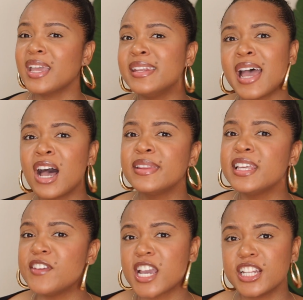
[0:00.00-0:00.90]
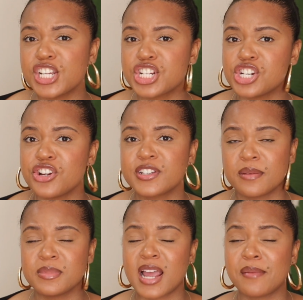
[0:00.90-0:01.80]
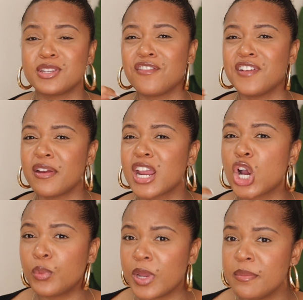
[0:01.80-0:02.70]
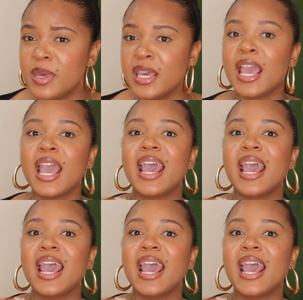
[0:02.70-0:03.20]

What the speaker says: Now, leave-in conditioners, sometimes they're very creamy